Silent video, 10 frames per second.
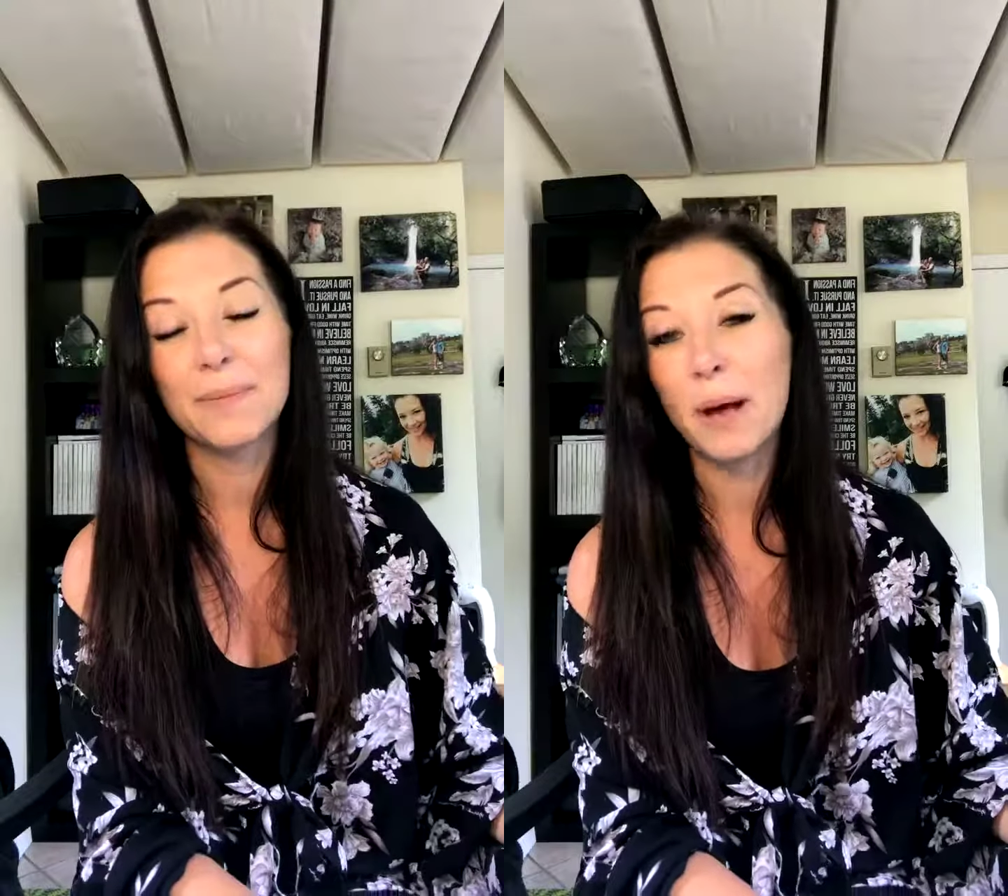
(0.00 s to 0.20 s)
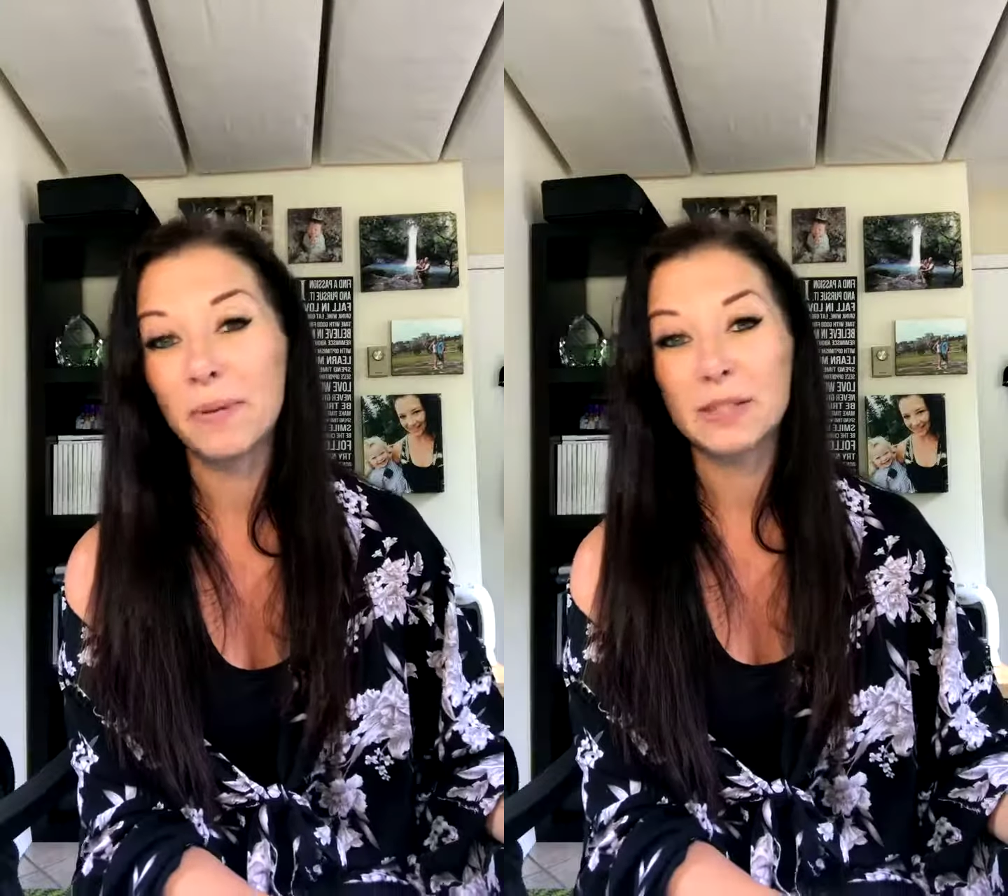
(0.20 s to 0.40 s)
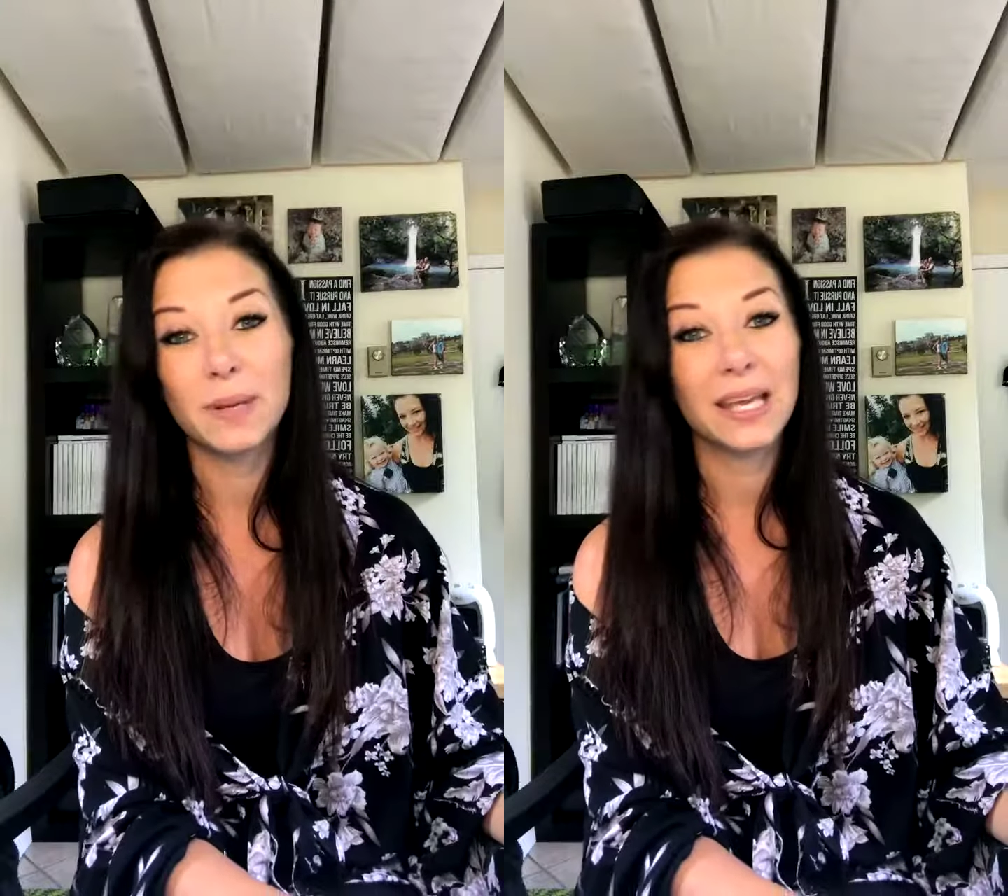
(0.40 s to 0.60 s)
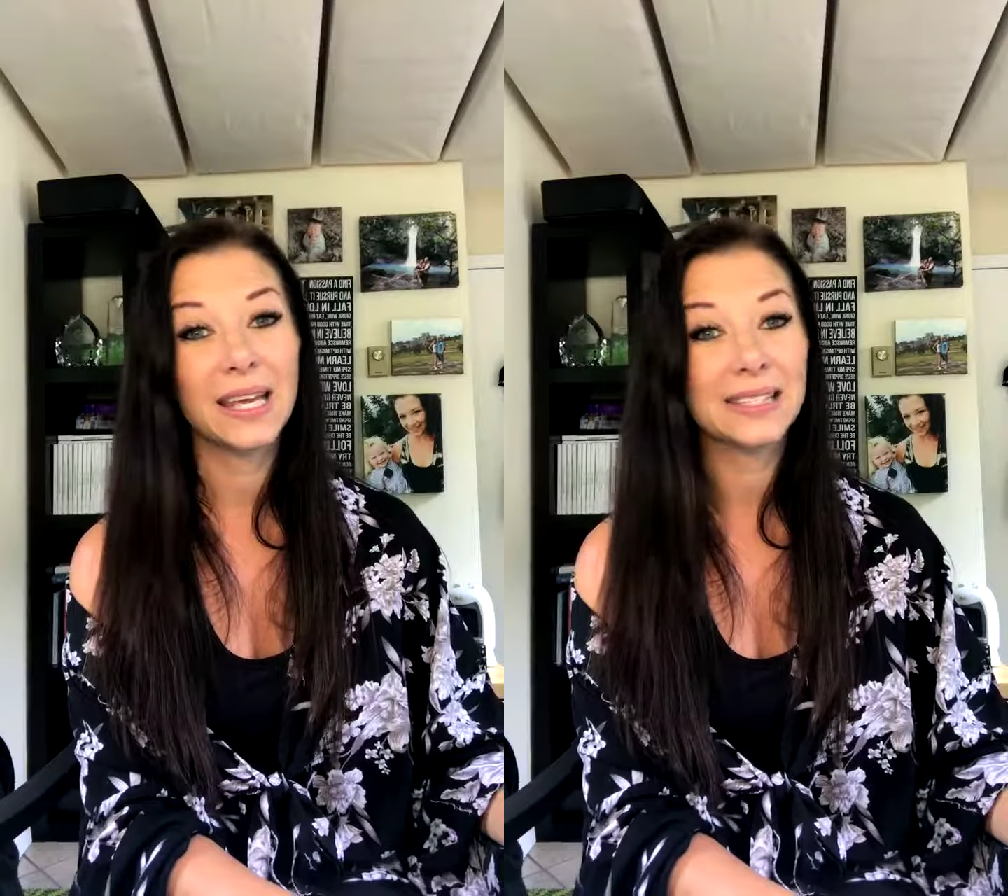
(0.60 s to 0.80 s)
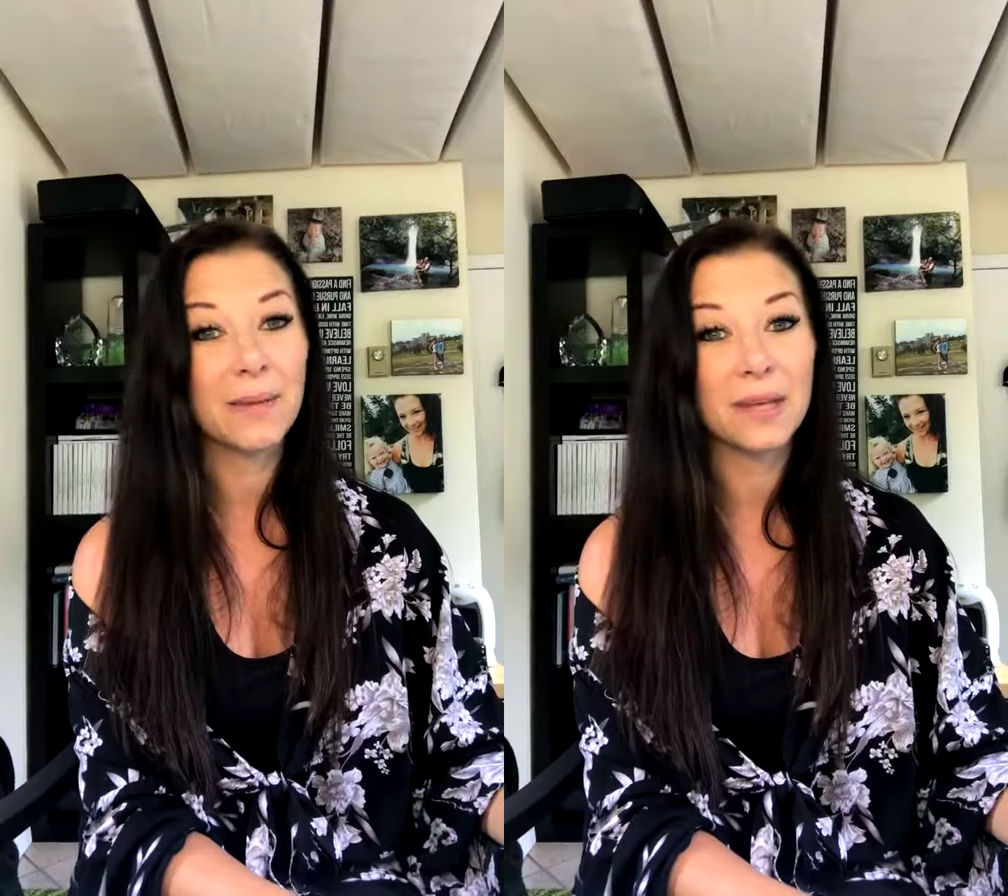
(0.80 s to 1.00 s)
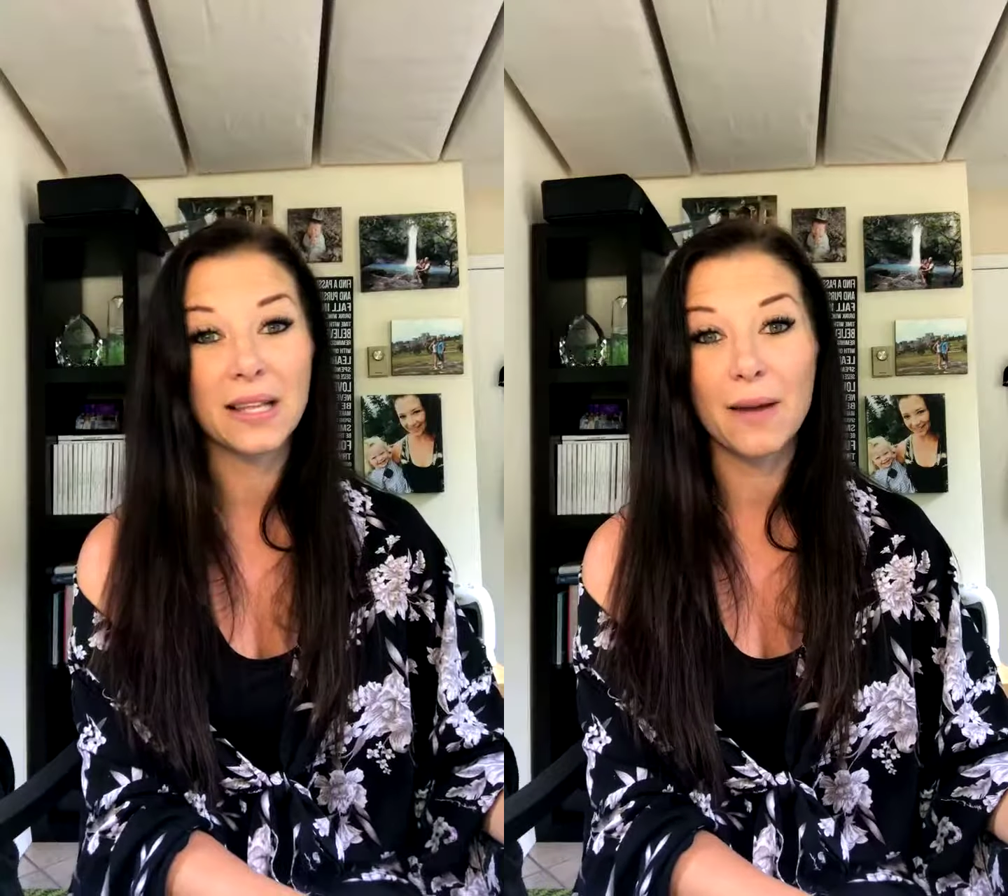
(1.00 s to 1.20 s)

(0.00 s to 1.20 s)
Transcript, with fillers: Public speaking is something that